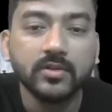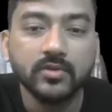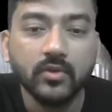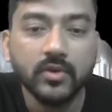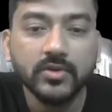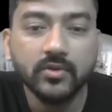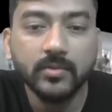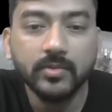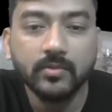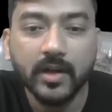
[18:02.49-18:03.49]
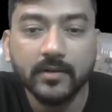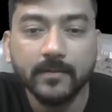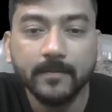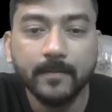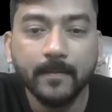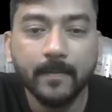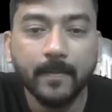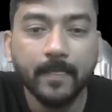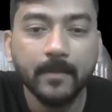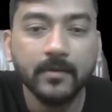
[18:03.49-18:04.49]
So cos 0 will be 1.
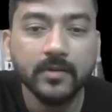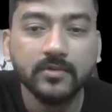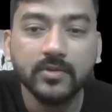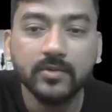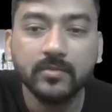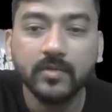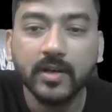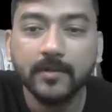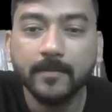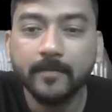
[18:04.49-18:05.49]
Okay, so it will be 1,